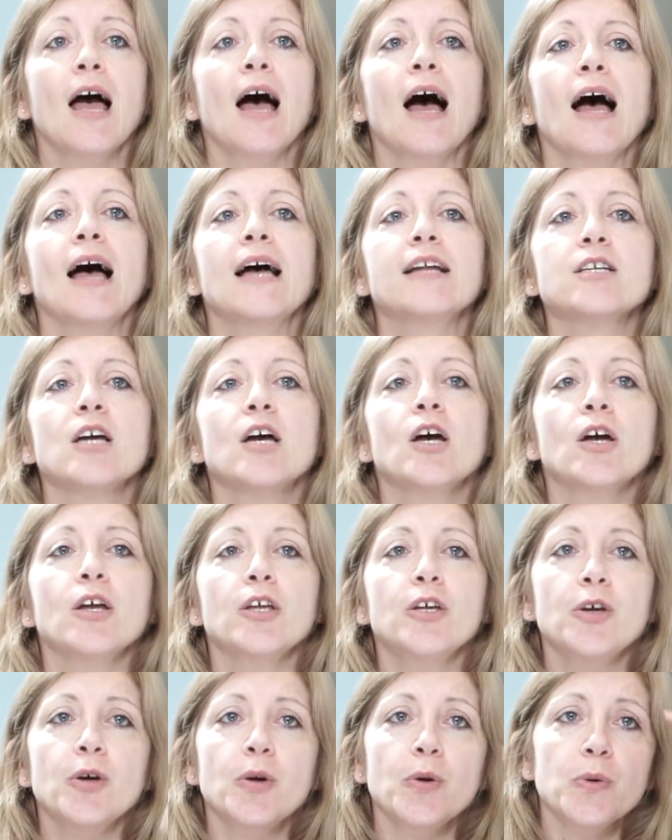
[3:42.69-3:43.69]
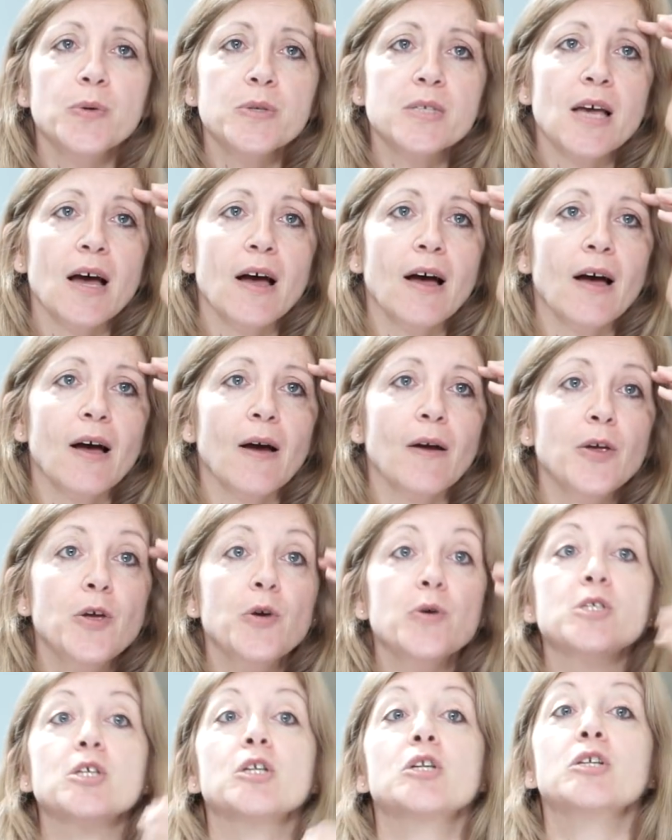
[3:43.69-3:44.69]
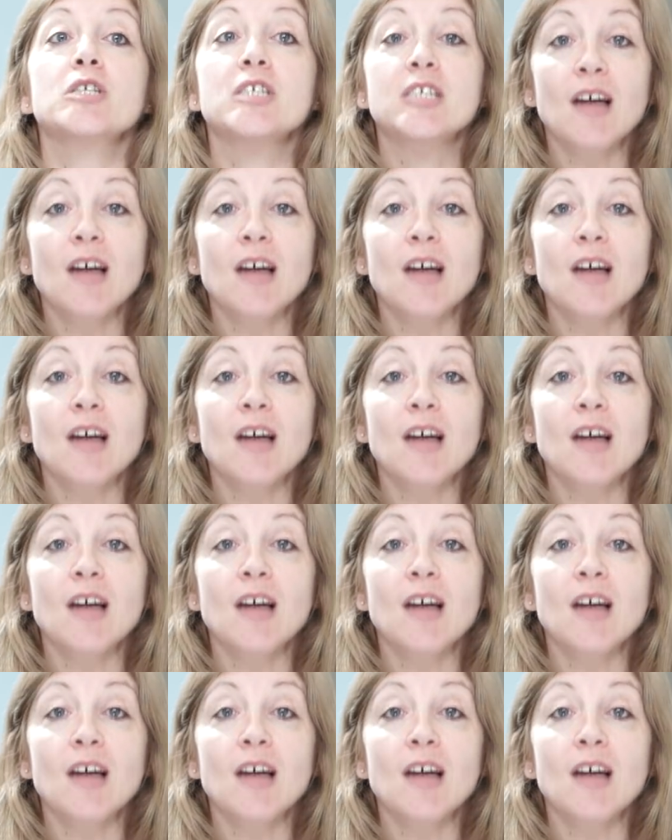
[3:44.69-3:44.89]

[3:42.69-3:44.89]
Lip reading: and use the